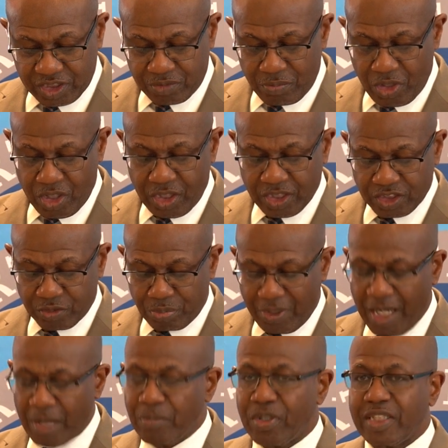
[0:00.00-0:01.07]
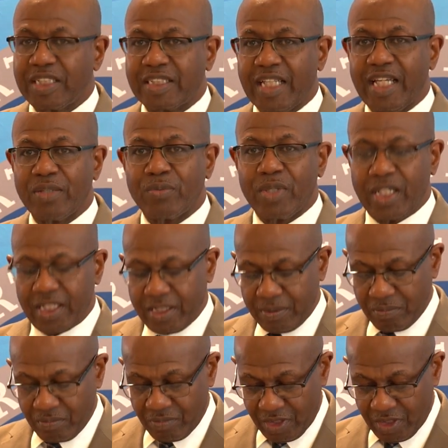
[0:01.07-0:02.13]
As Maryland's primary gateway
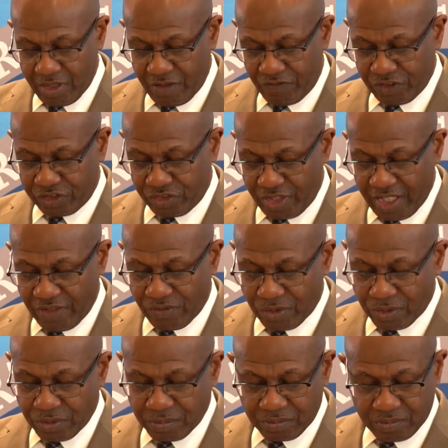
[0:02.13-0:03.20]
for travel,